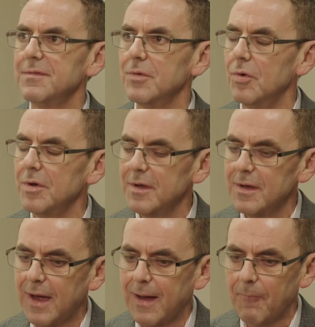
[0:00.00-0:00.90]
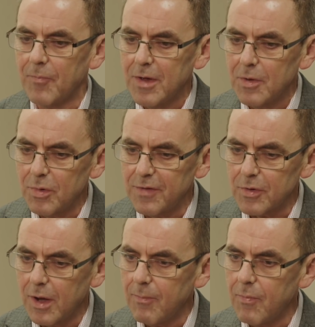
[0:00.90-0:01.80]
forward. We've
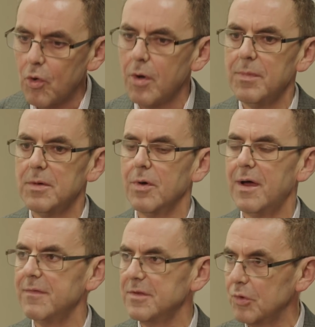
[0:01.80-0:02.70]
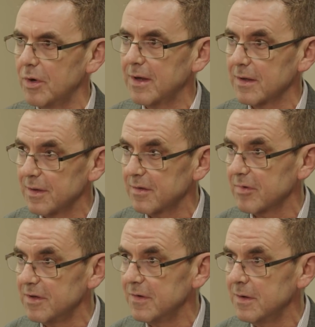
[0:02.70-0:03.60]
got more midwives joining this
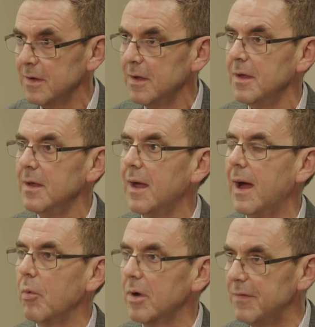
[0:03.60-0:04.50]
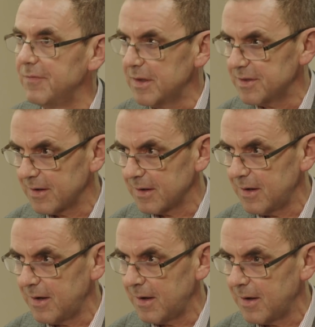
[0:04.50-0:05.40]
region. We're investing
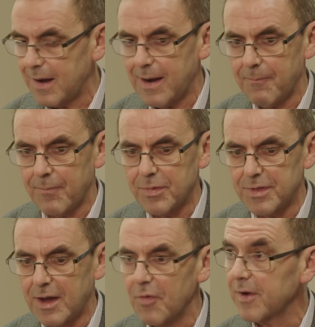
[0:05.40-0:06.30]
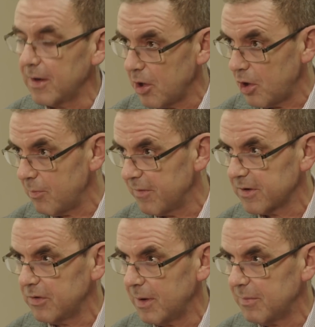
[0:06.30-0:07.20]
in the healthcare home of
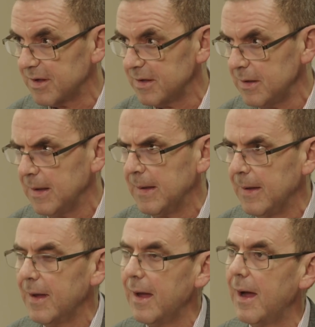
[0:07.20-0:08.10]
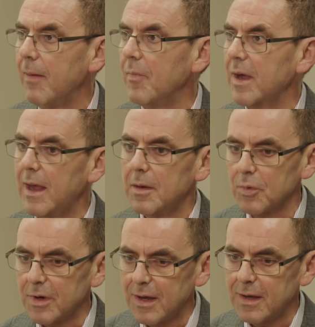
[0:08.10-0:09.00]
QMC, and
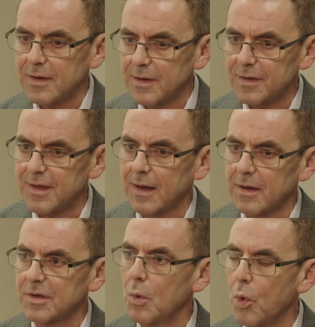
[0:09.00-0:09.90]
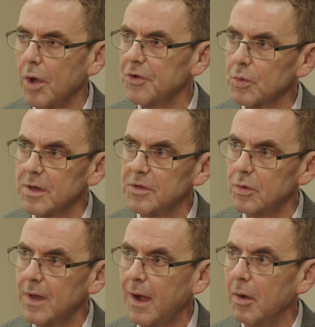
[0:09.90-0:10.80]
we're saying, so what do we do
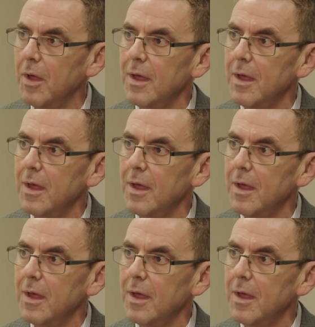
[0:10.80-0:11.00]
now?